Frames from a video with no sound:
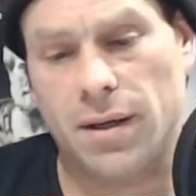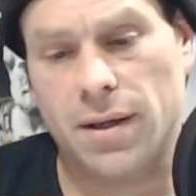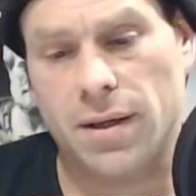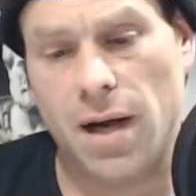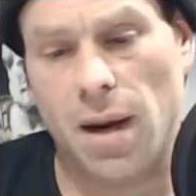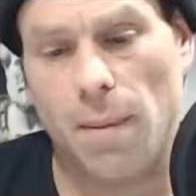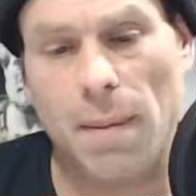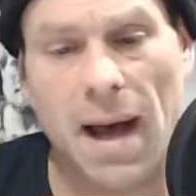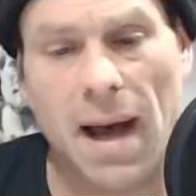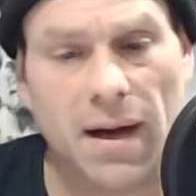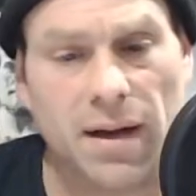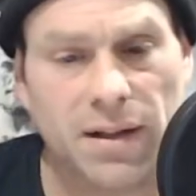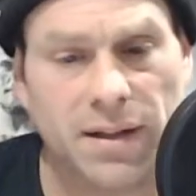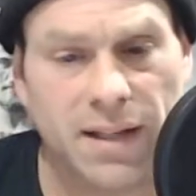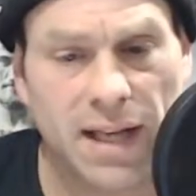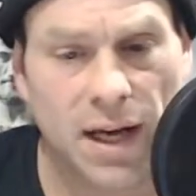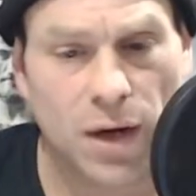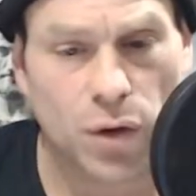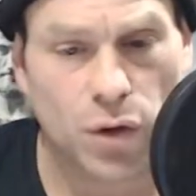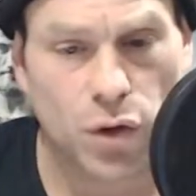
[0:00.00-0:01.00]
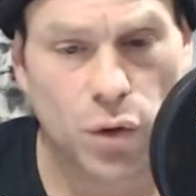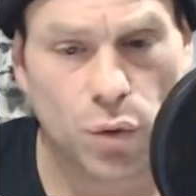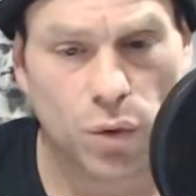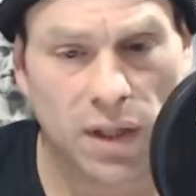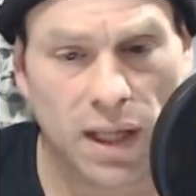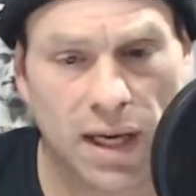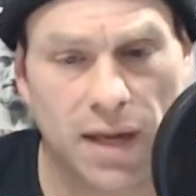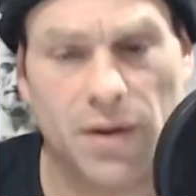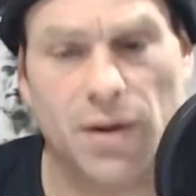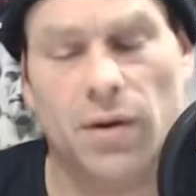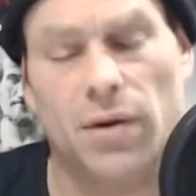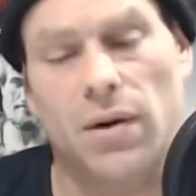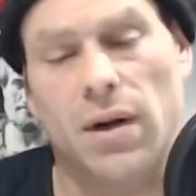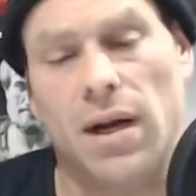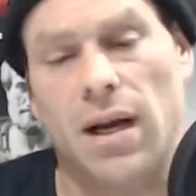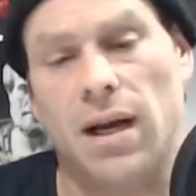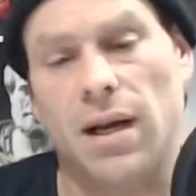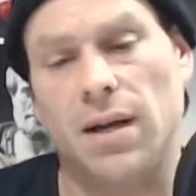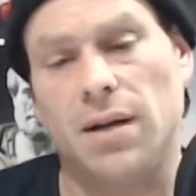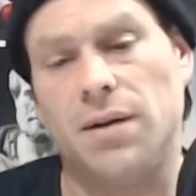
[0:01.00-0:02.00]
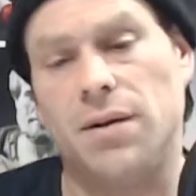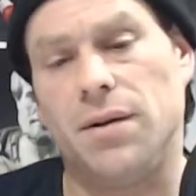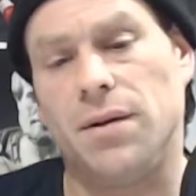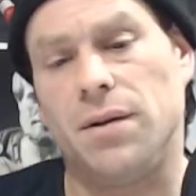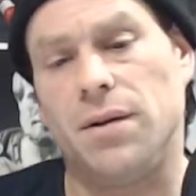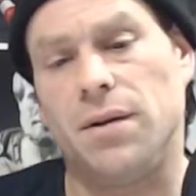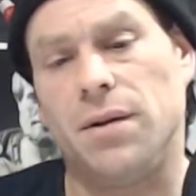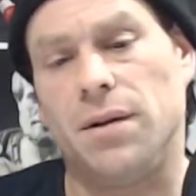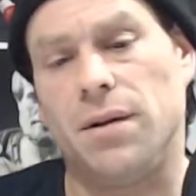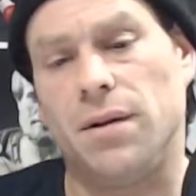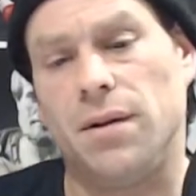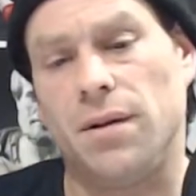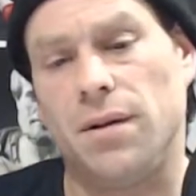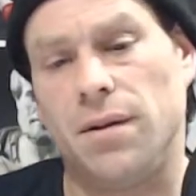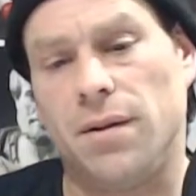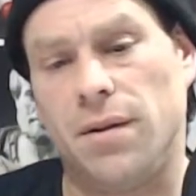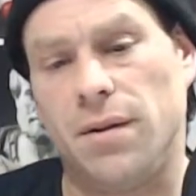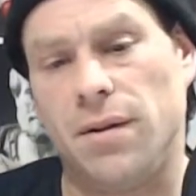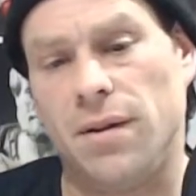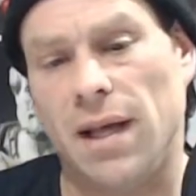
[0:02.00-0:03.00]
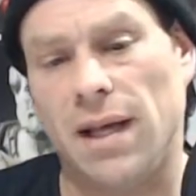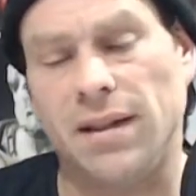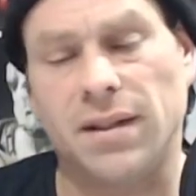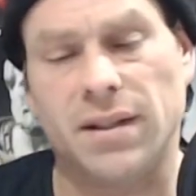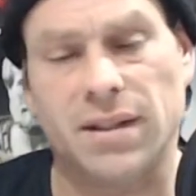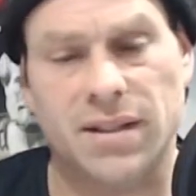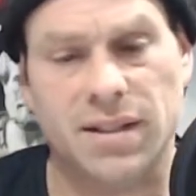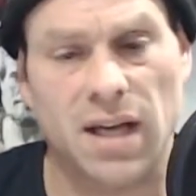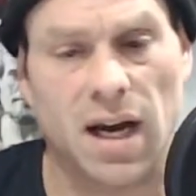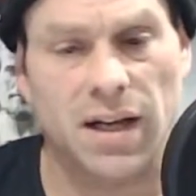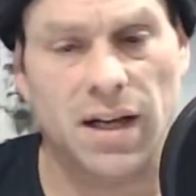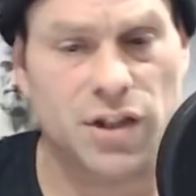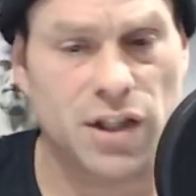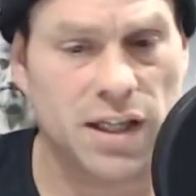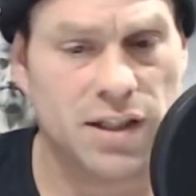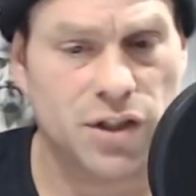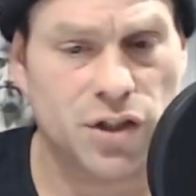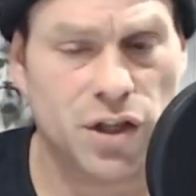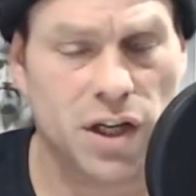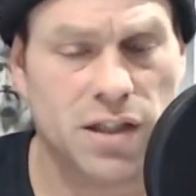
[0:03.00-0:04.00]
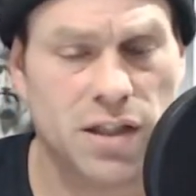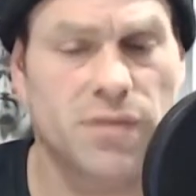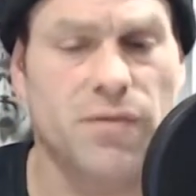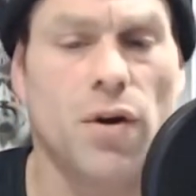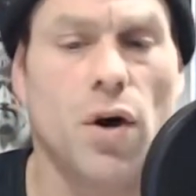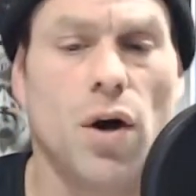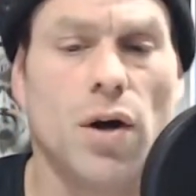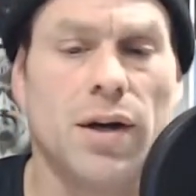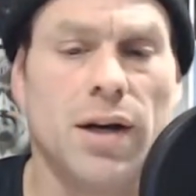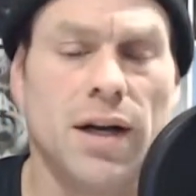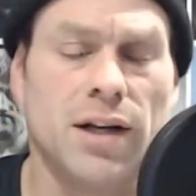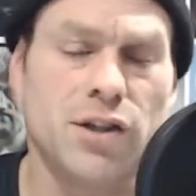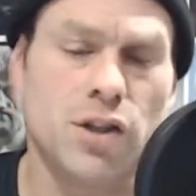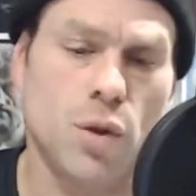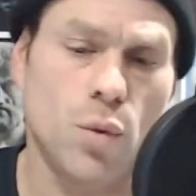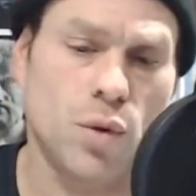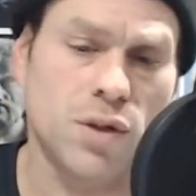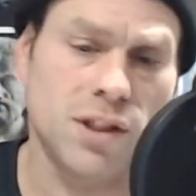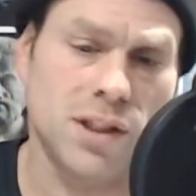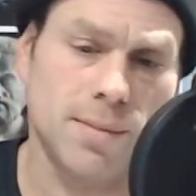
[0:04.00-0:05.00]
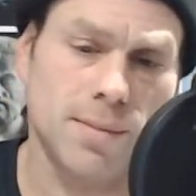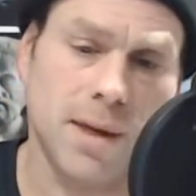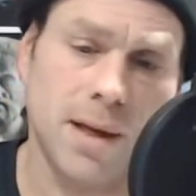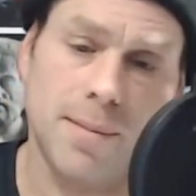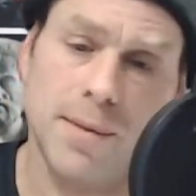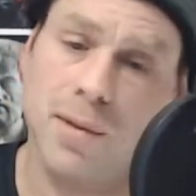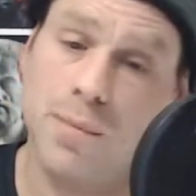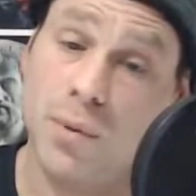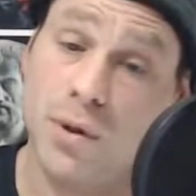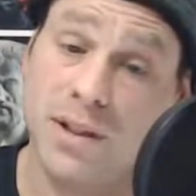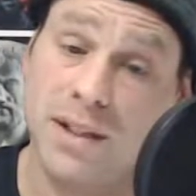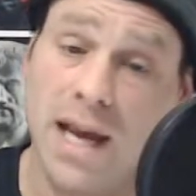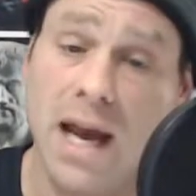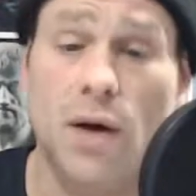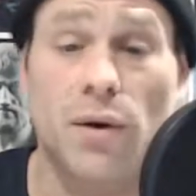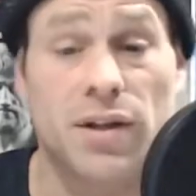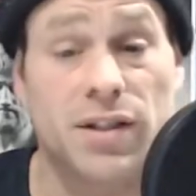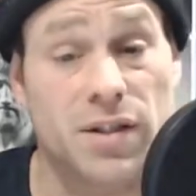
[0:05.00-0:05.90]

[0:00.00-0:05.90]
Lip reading: come back a day or two later and then decides she has a change of heart and she wants the baby put down?